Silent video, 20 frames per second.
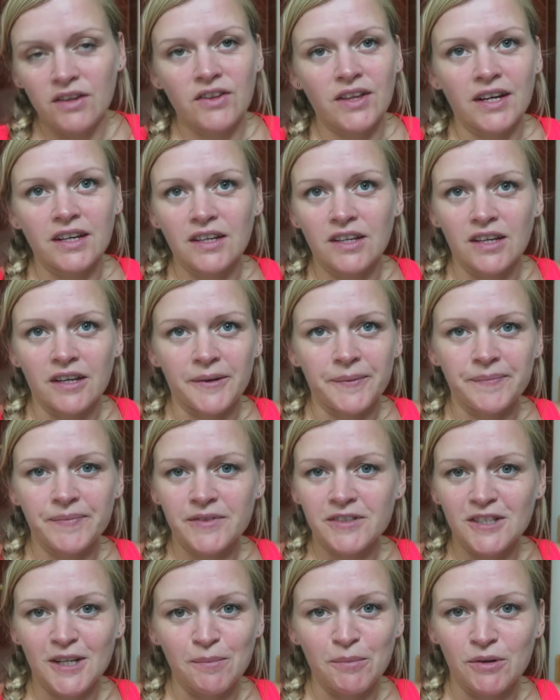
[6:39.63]
thank you
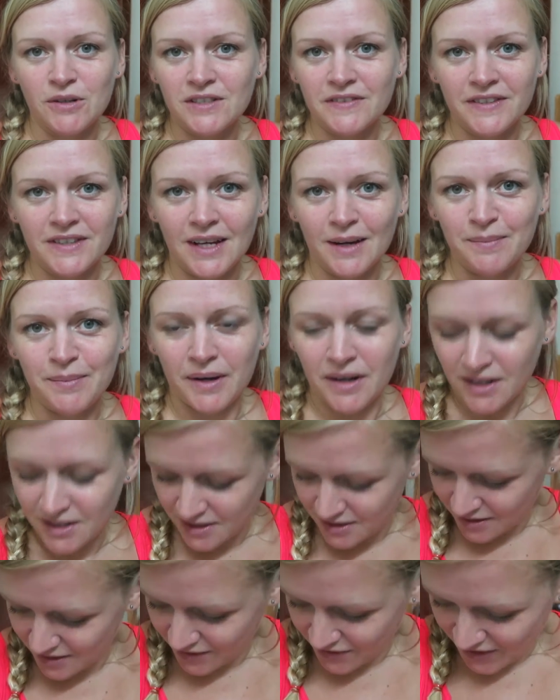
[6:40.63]
so much for that
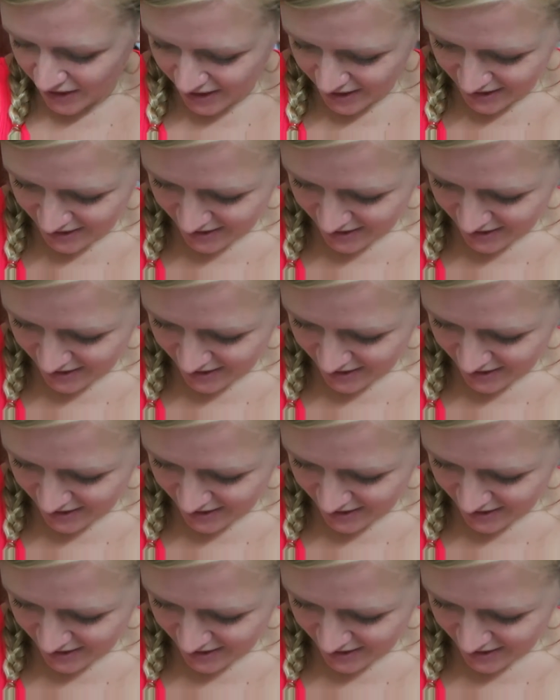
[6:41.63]
parcel. That